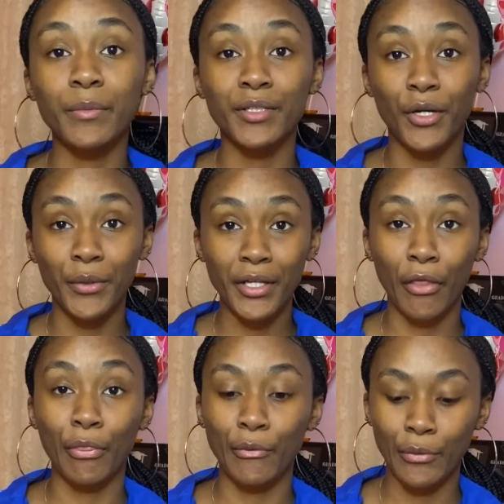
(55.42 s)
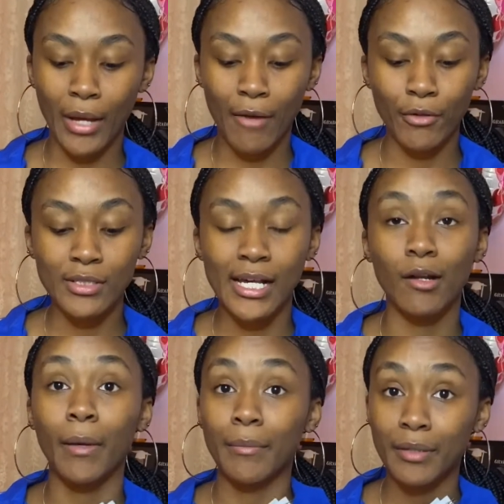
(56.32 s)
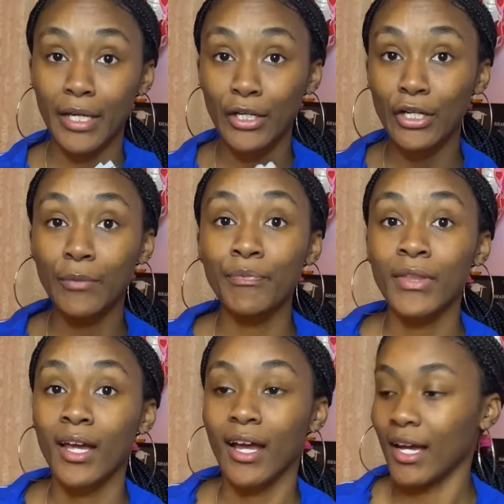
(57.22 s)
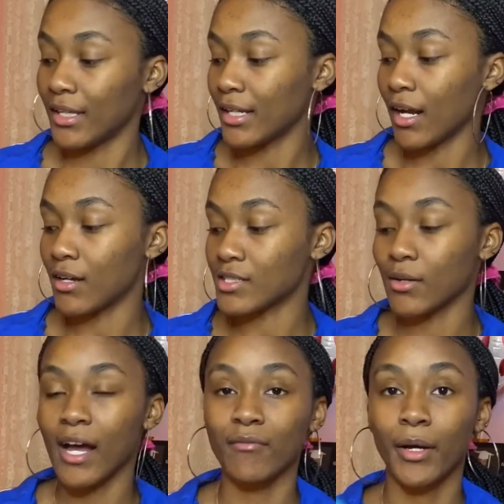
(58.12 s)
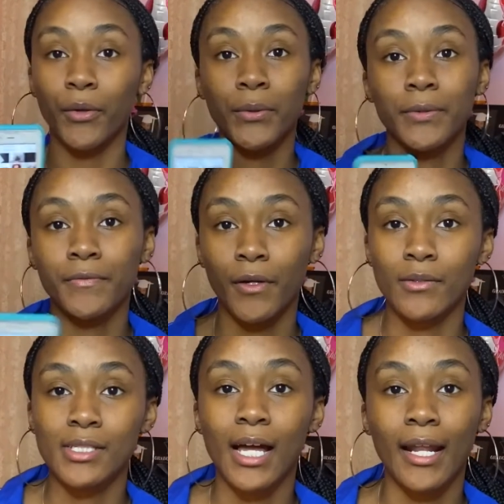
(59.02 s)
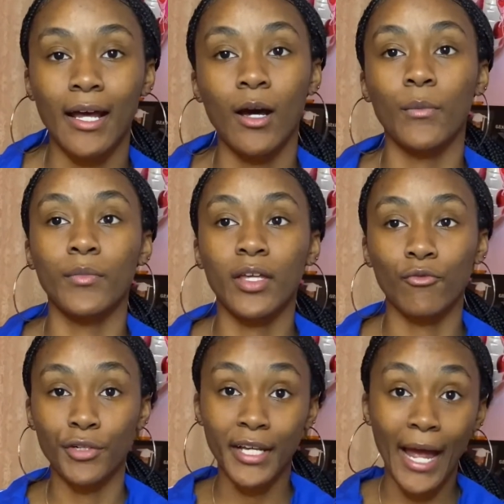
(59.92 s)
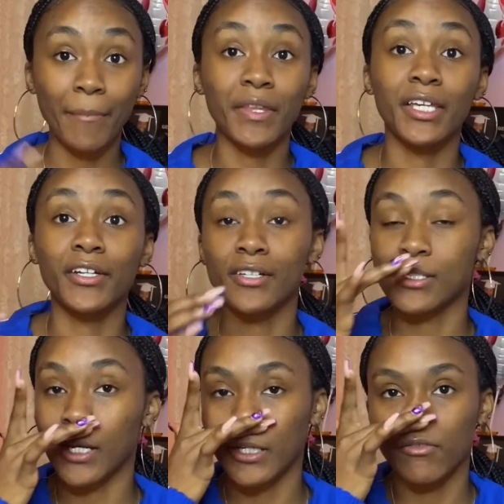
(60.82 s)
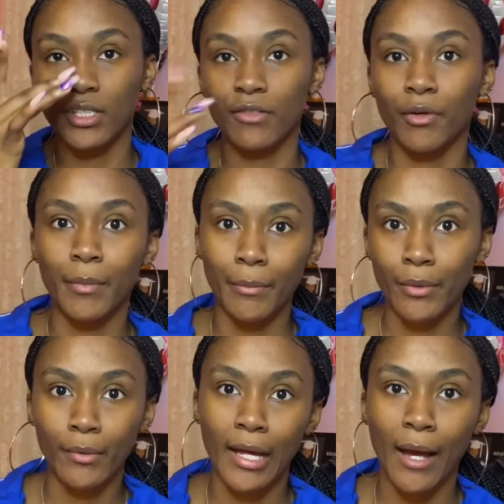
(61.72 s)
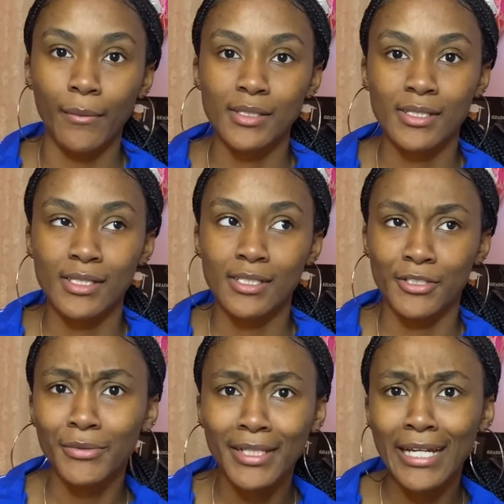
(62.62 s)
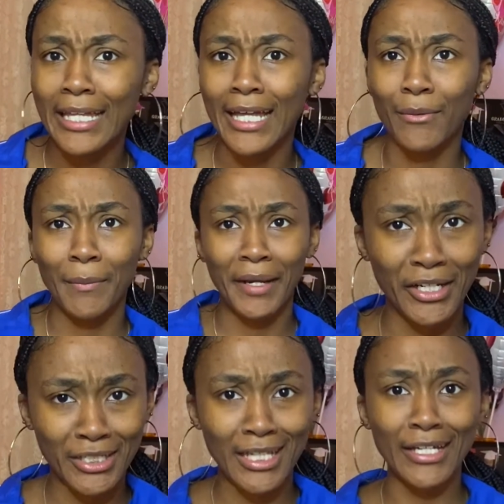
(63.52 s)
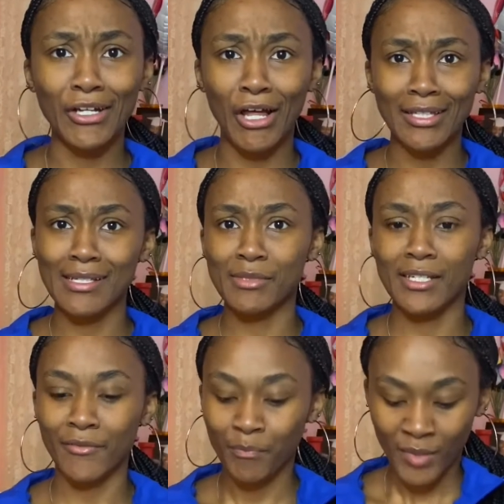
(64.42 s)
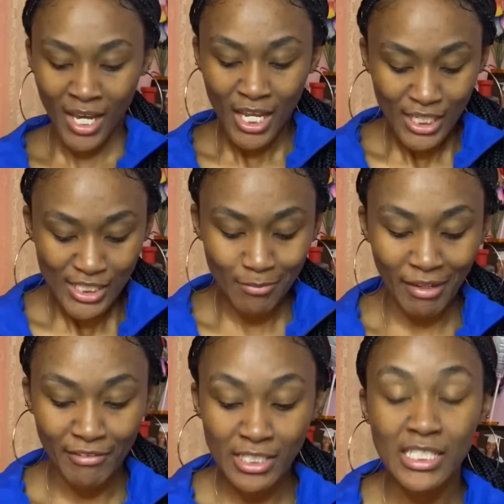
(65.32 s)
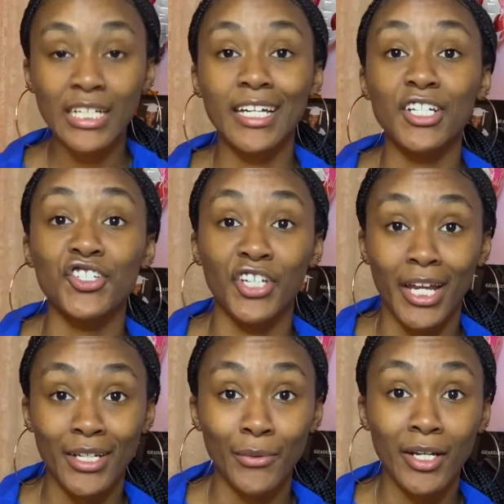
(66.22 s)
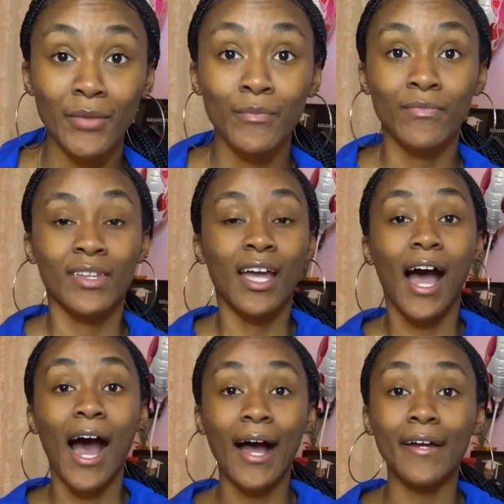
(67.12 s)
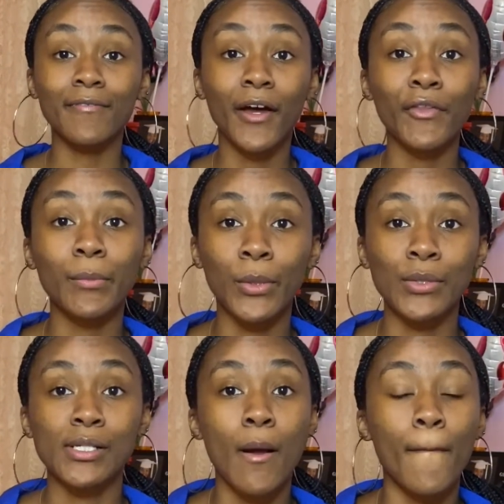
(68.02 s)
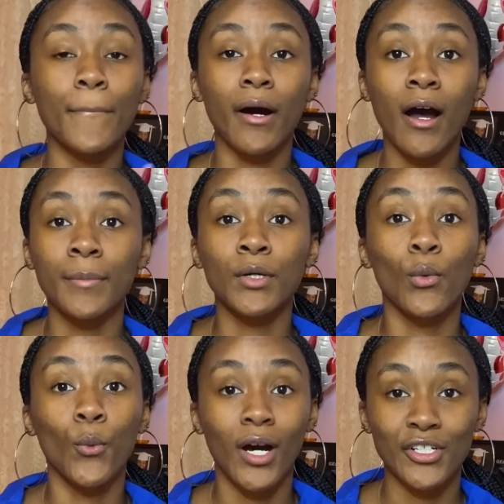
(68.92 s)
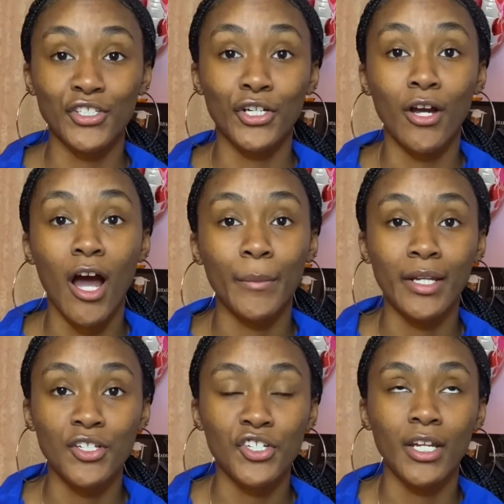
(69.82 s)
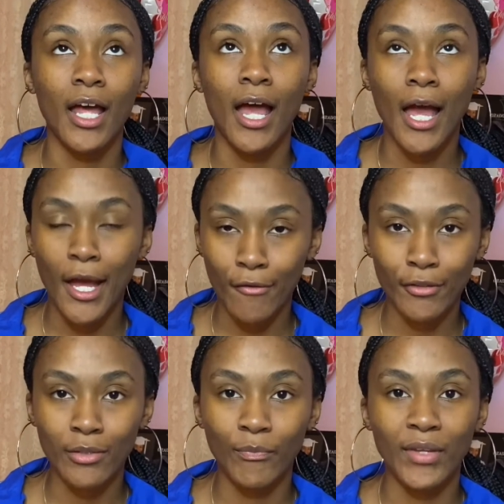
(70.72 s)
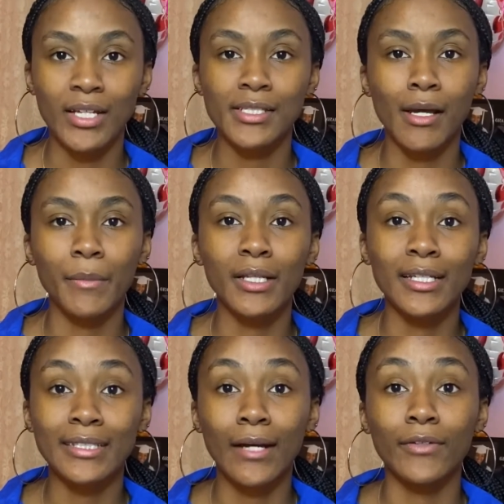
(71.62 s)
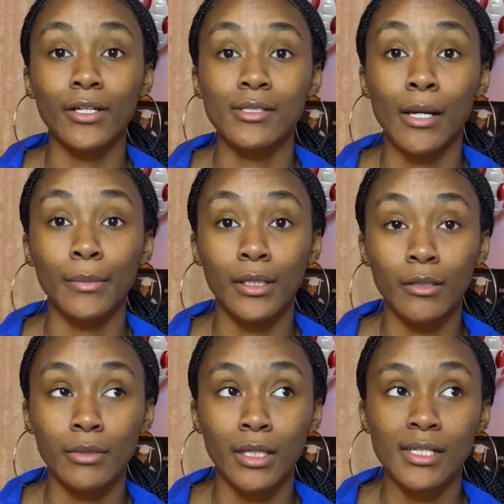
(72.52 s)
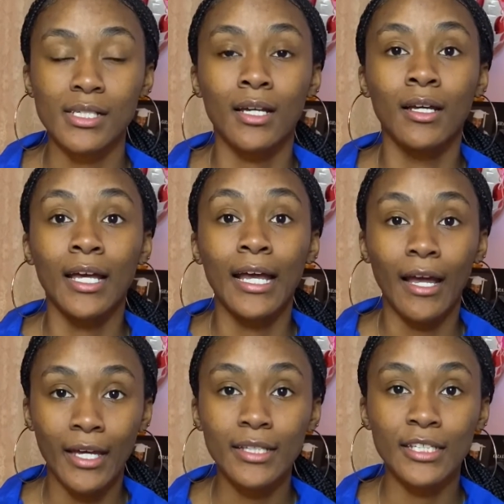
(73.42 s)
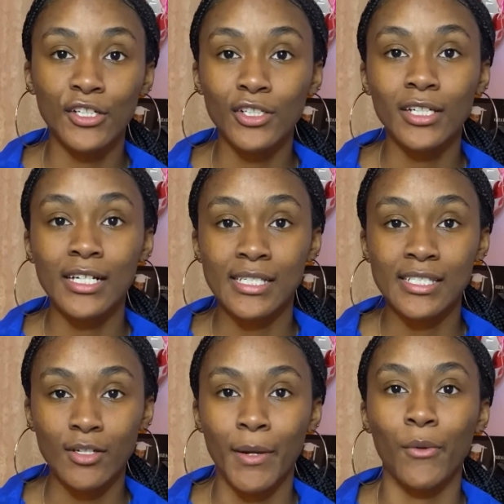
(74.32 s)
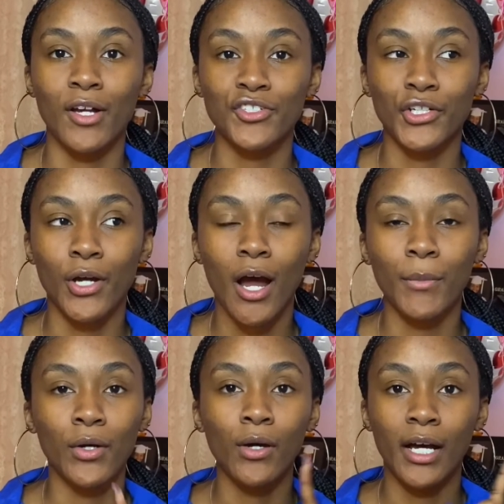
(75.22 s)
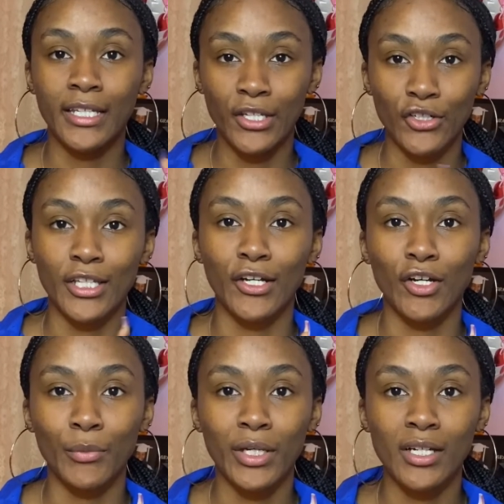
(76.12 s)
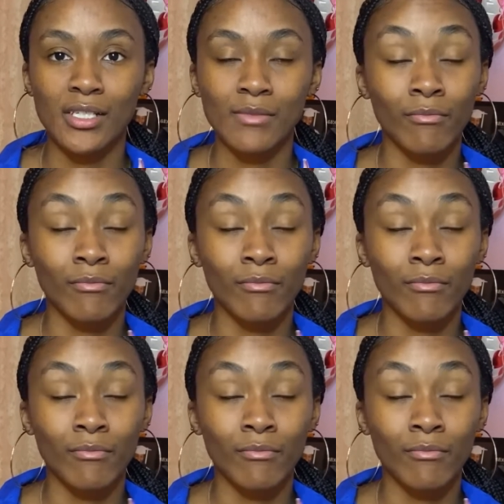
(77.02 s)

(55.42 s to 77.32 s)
to be going through, I wrote down on my planner, and then I also have my old phone to kind of help me recap the year so I can really remember what I was doing and like what my looked like and all that type of stuff. So my first thing in January, I found the most bomb wash and go combination ever. And so I'm going to link that video down below because it literally is still my wash and go combo a year later, because